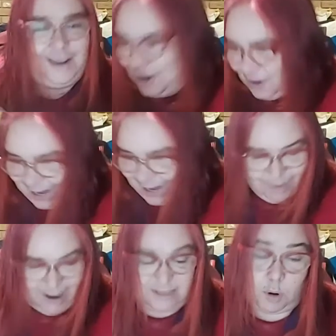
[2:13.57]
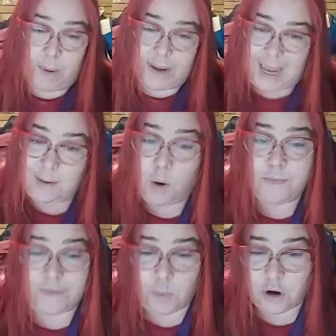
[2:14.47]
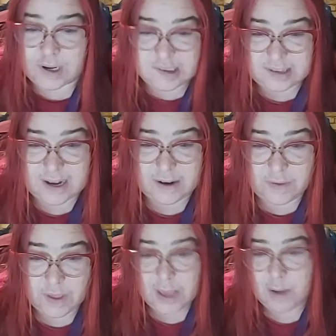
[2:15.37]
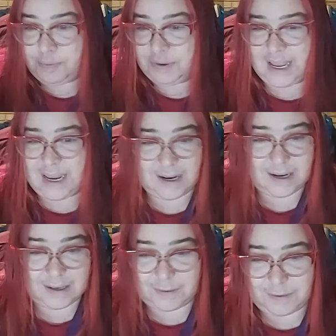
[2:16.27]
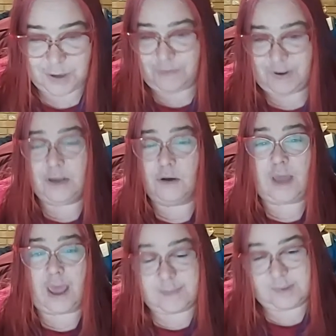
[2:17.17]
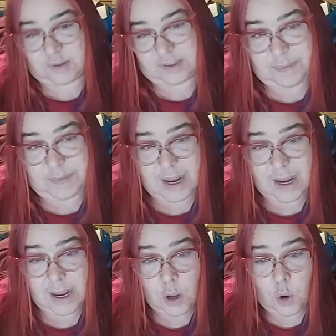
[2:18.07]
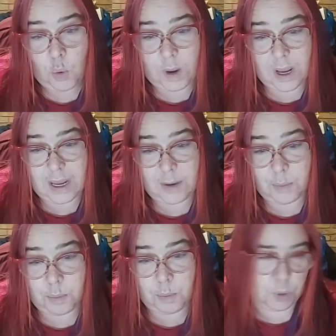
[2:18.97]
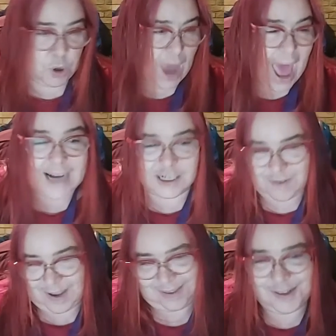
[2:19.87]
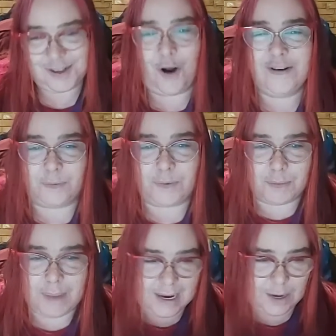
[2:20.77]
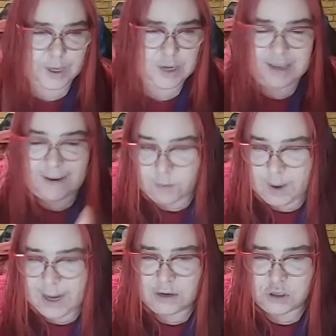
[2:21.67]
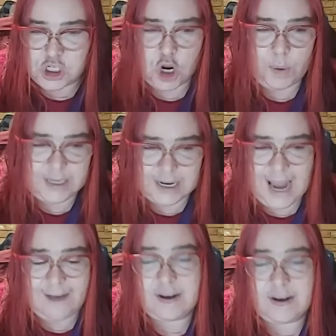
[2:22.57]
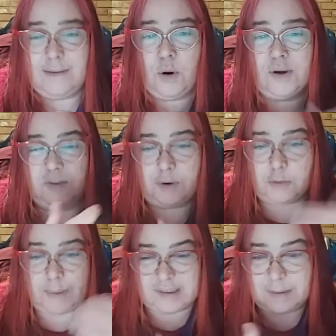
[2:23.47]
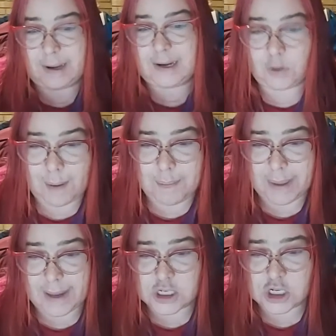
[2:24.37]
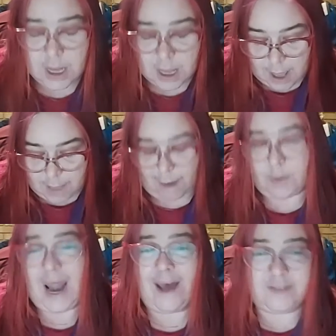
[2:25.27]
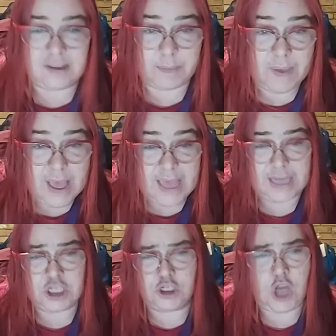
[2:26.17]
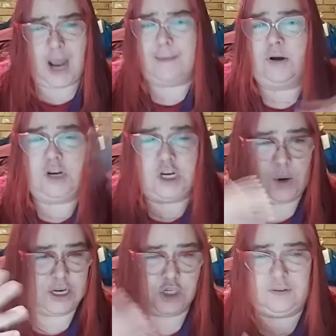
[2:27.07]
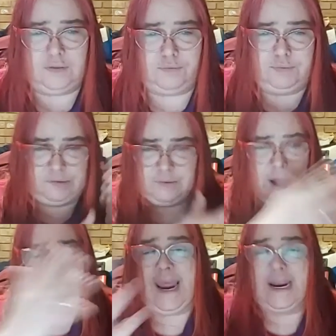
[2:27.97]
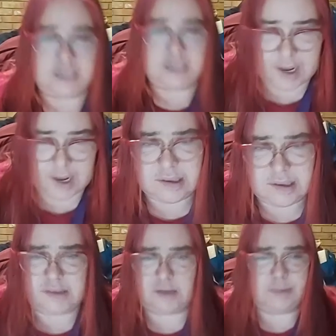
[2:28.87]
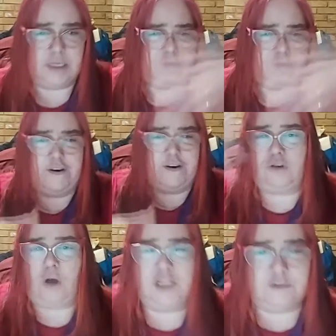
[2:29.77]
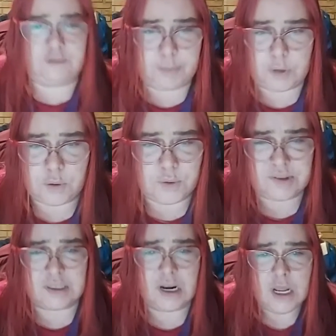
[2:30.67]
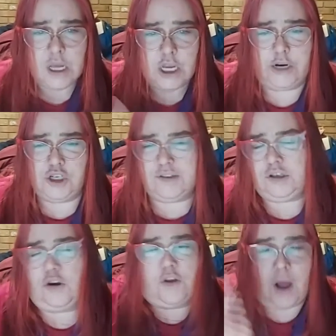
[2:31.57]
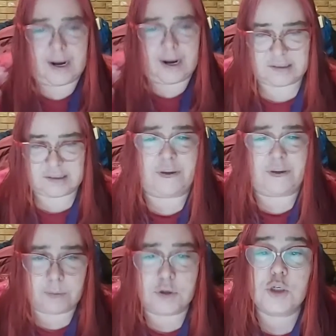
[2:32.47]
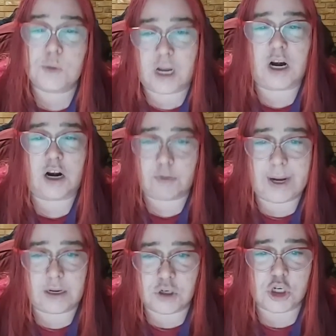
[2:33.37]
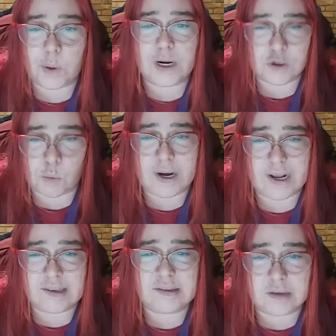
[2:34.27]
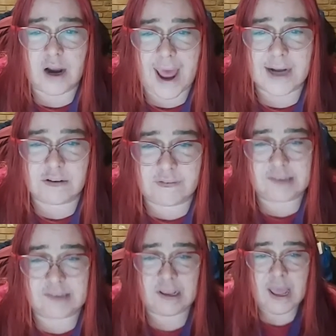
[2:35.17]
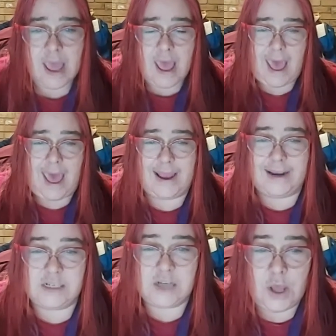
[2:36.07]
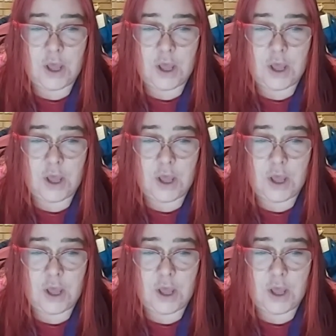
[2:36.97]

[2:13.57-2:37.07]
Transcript: you know, like crazy. But when we came home from work, instead of playing, you know, video games or something, we were activists, you know. So we were making, we used to have a radio show. We didn't have it anymore. So we were basically making a web page that would have some issue, talk about, you know, issues around anti racism and various kinds of abuse and, you know, just, you know, the kind of stuff that we were doing on our radio show in our 20s as young activists. And